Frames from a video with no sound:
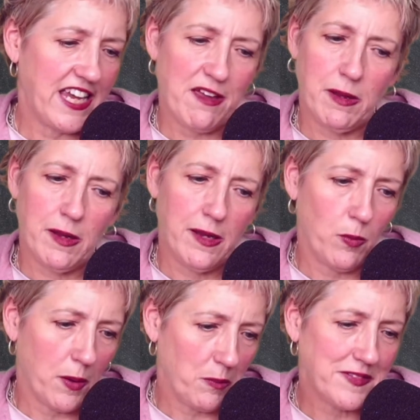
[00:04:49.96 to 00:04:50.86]
It gave
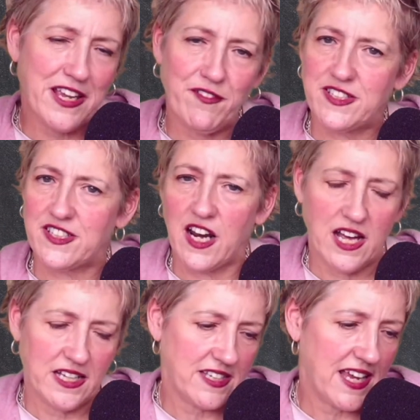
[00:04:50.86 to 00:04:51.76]
me one with 7
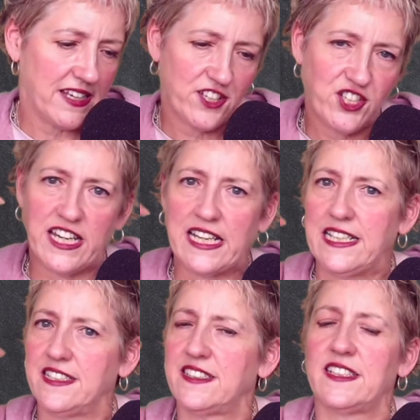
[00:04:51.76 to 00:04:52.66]
slides and a
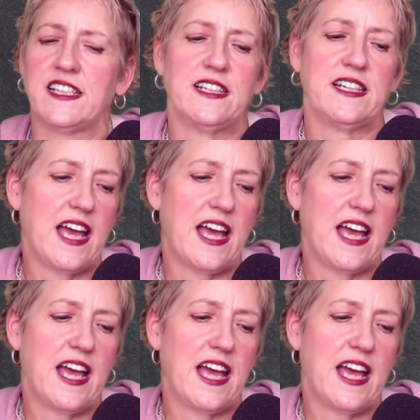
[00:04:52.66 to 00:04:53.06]
checklist